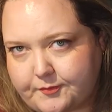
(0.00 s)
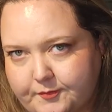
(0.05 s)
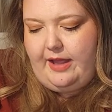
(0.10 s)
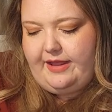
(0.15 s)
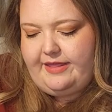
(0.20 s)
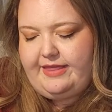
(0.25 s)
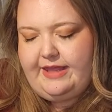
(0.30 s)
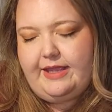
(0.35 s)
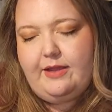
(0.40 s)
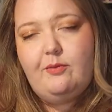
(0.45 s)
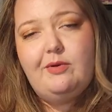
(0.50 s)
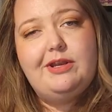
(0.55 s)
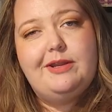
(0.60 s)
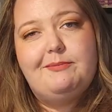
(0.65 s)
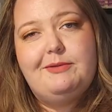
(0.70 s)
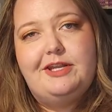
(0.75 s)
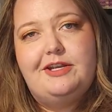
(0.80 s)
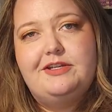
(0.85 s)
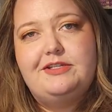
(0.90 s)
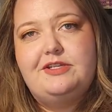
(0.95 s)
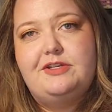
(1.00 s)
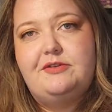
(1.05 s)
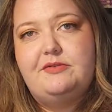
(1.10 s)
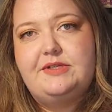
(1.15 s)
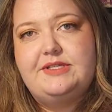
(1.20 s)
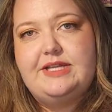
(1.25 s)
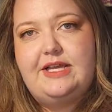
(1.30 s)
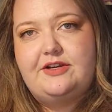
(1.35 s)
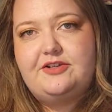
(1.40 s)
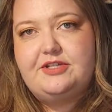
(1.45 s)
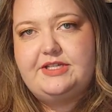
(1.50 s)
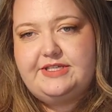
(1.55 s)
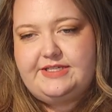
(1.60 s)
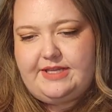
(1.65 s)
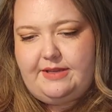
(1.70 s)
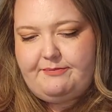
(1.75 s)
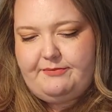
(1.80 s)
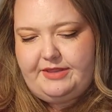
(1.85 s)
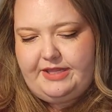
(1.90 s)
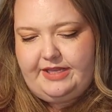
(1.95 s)
I think what I'm going to do is actually
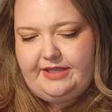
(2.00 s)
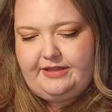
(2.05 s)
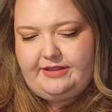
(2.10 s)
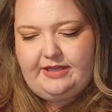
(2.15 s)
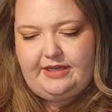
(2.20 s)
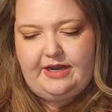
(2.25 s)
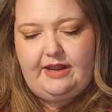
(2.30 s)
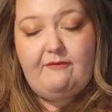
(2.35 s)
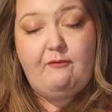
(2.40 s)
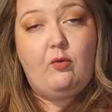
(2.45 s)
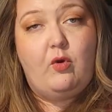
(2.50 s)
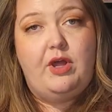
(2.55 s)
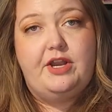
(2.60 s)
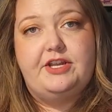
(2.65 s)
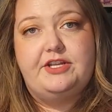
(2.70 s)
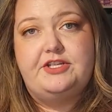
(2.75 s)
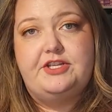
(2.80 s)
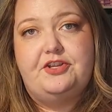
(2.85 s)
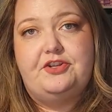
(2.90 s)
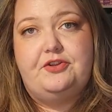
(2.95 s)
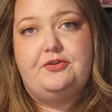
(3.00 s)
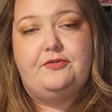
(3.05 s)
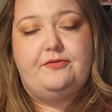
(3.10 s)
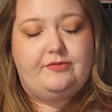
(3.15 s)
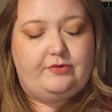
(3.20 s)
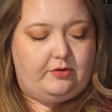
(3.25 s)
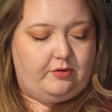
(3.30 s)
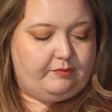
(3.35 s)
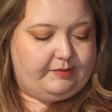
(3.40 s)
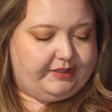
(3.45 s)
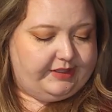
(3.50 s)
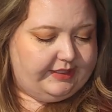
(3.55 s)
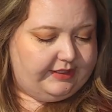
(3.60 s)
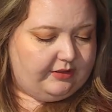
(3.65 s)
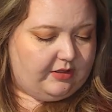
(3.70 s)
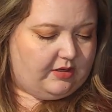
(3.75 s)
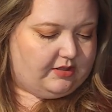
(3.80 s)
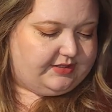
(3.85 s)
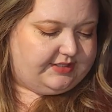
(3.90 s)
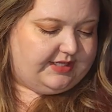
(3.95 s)
something that I've wanted to do for a really
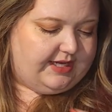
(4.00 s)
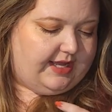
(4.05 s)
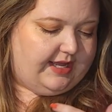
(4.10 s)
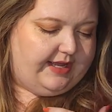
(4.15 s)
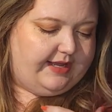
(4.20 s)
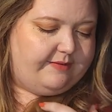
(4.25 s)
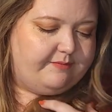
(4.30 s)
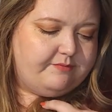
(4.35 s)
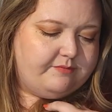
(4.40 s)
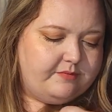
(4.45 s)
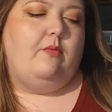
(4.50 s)
long time,